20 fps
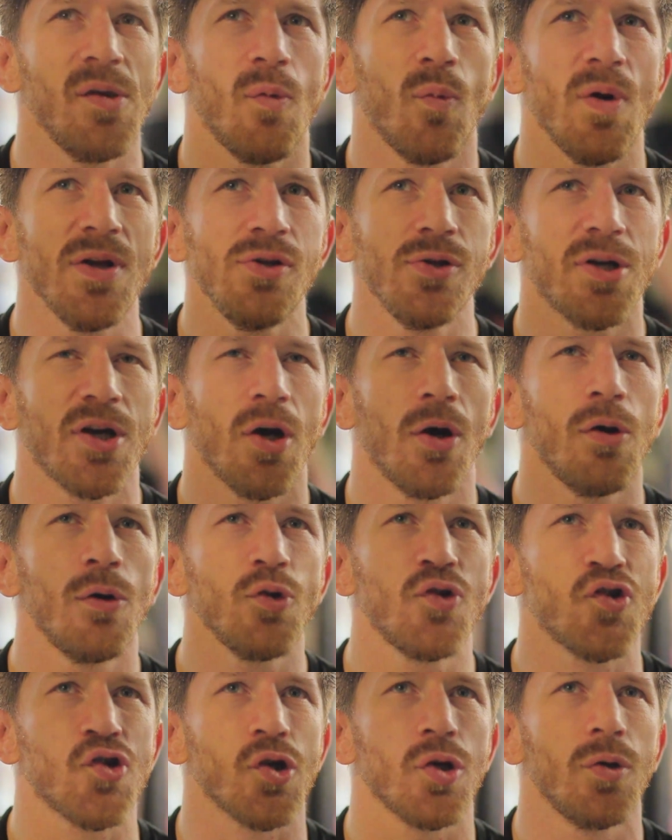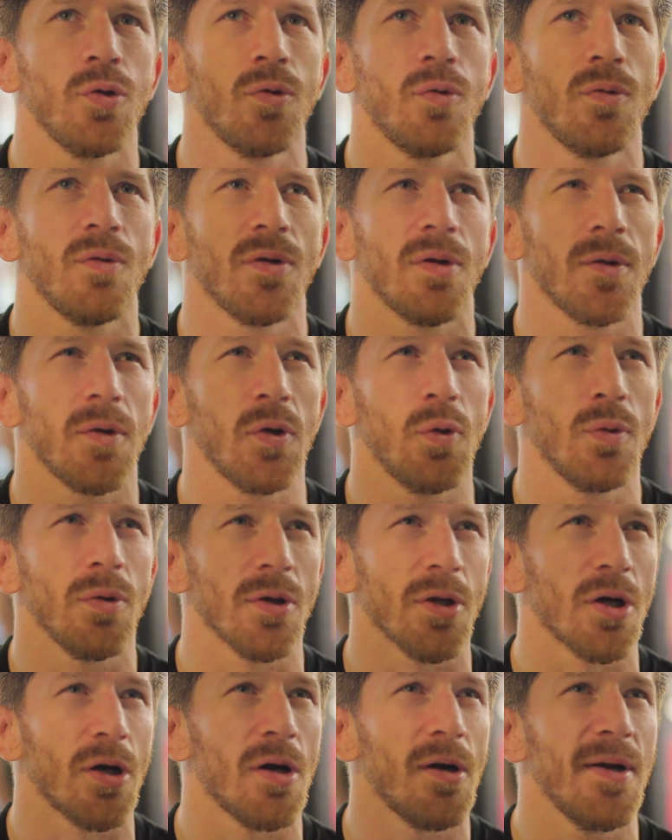When you coach, you
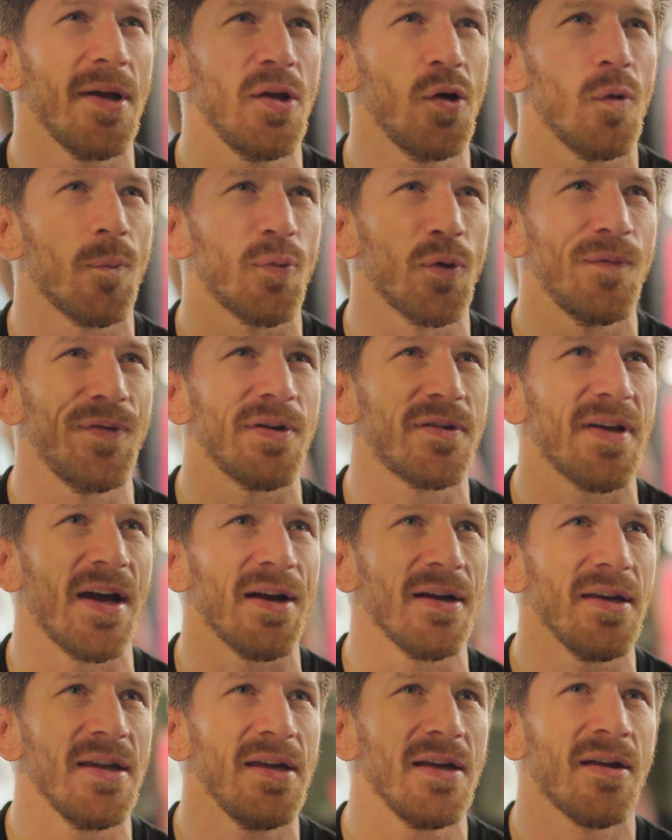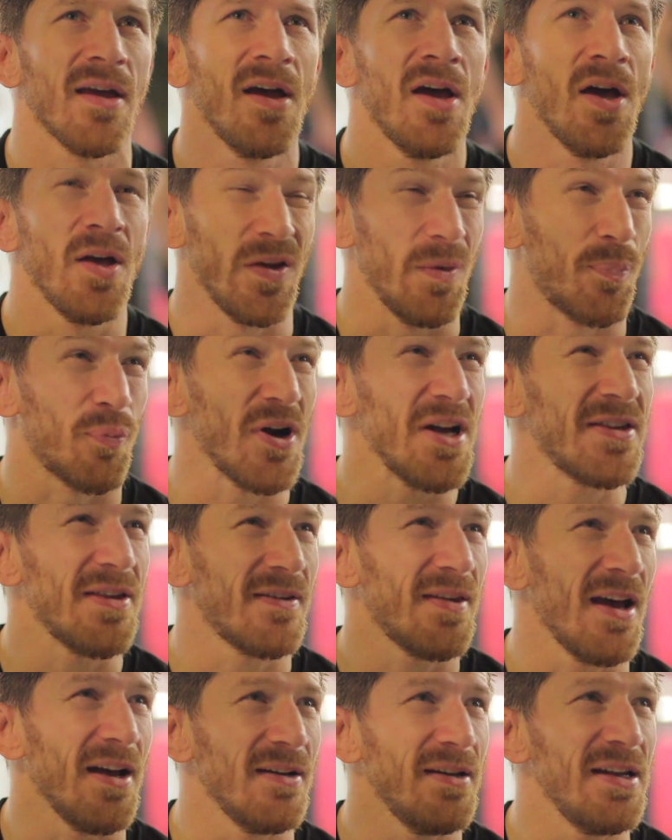learn and you improve your technique. You break the
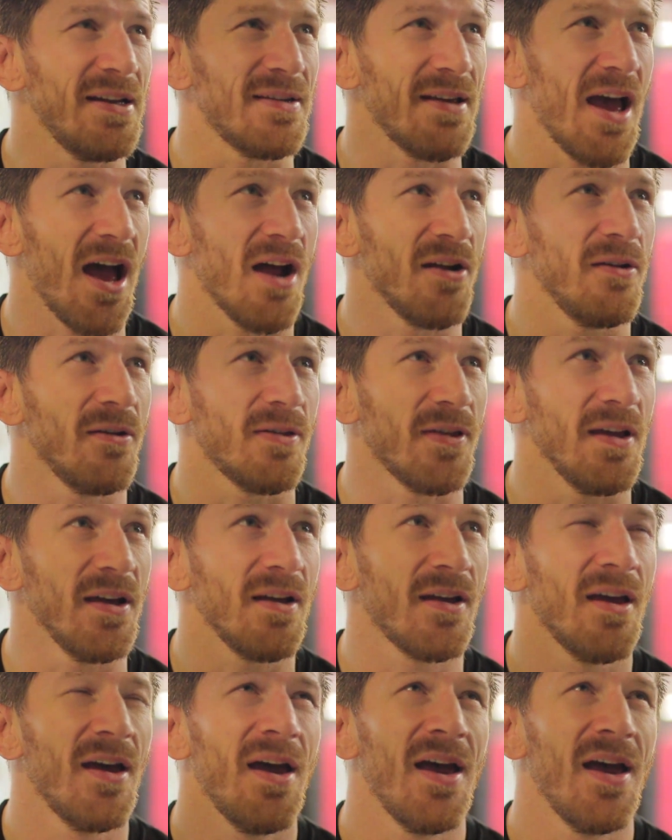technique down, you think.